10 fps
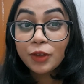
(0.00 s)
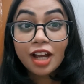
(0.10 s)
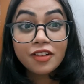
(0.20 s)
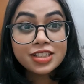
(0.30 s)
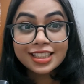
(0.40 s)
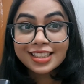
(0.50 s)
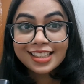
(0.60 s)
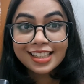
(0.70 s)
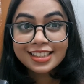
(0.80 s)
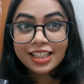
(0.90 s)
we have just
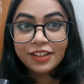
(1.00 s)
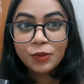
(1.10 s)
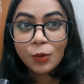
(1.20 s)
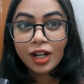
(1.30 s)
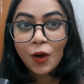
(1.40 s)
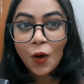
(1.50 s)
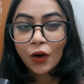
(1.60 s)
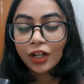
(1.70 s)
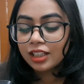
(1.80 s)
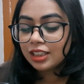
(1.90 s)
received one
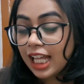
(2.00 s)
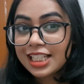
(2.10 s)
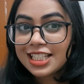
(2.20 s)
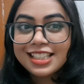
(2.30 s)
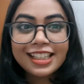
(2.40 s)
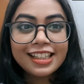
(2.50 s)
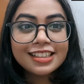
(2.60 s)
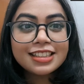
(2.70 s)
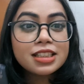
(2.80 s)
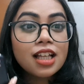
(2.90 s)
order and she
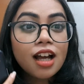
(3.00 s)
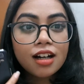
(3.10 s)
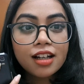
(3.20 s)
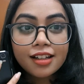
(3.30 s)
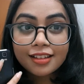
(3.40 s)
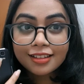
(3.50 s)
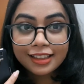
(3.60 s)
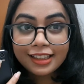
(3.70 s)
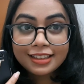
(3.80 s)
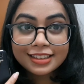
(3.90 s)
is a
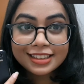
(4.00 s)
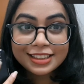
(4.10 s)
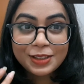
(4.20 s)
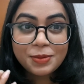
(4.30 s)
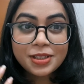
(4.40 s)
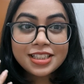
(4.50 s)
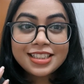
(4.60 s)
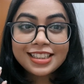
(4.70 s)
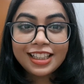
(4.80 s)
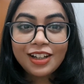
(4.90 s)
returning customer.
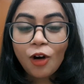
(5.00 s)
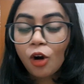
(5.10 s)
She